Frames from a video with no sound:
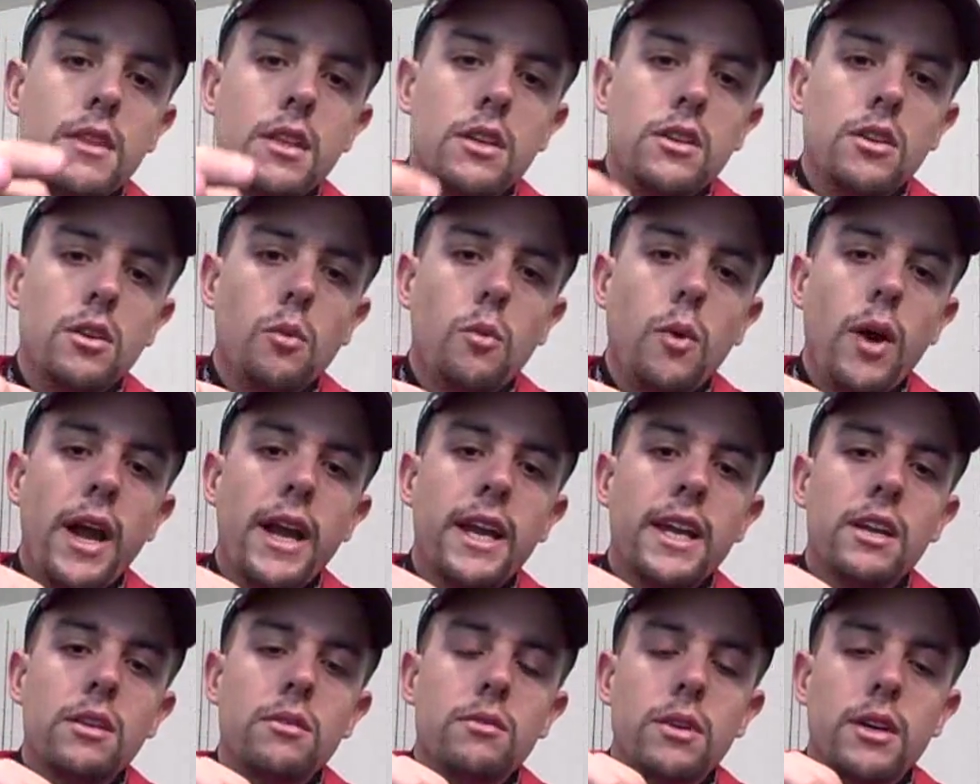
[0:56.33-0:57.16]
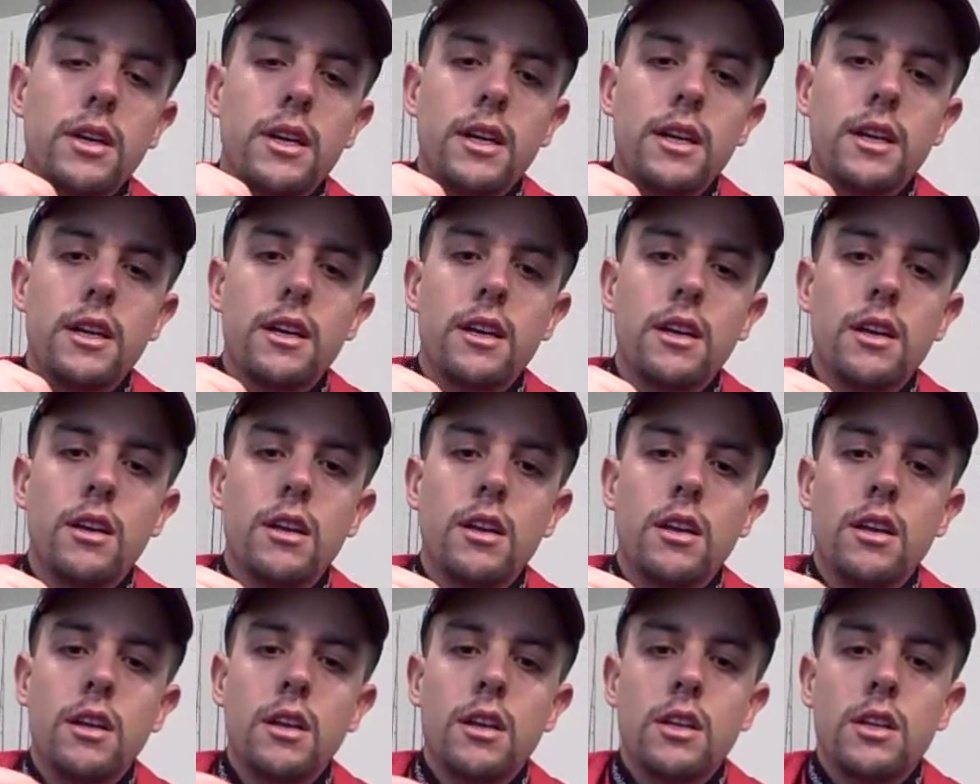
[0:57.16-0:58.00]
wacky rig
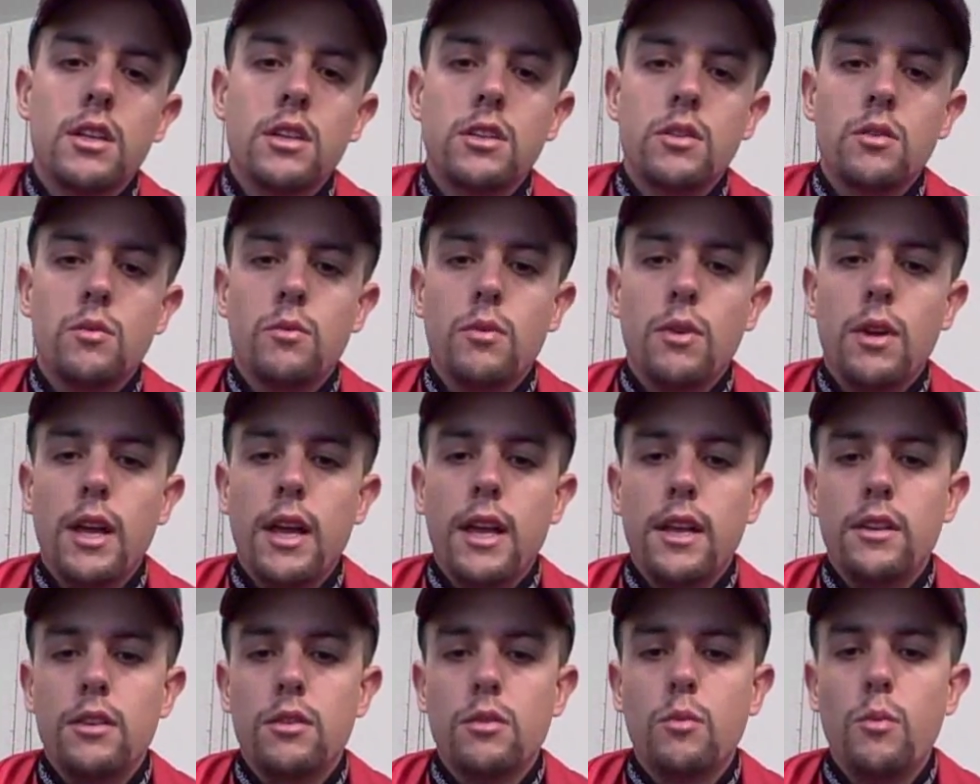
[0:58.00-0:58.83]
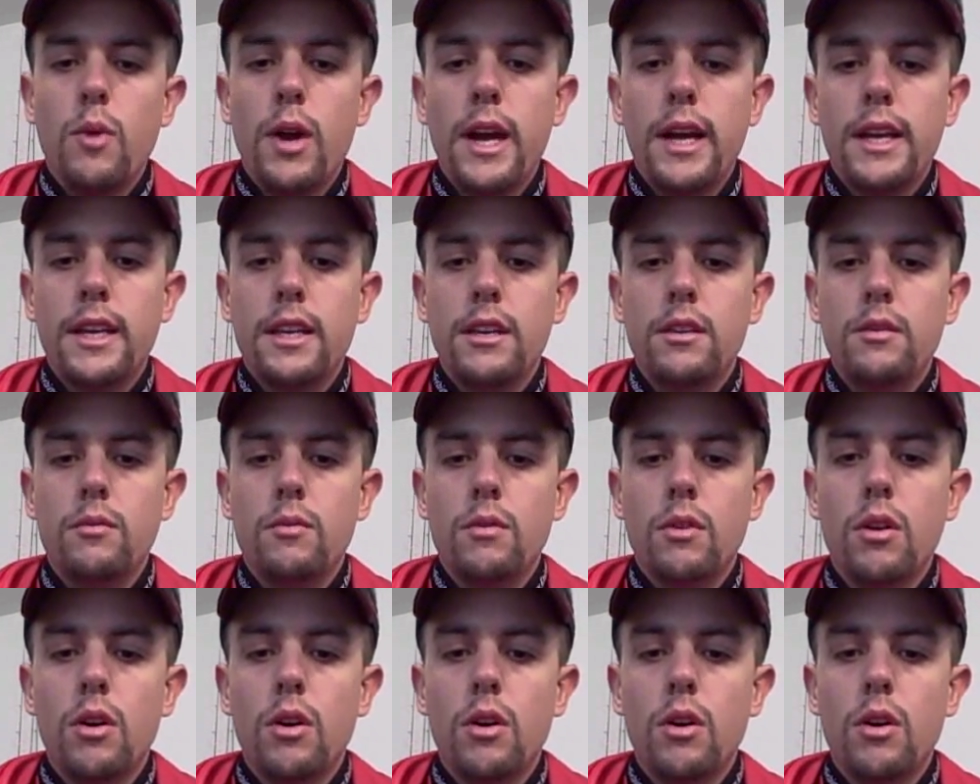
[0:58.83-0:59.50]
and your wacky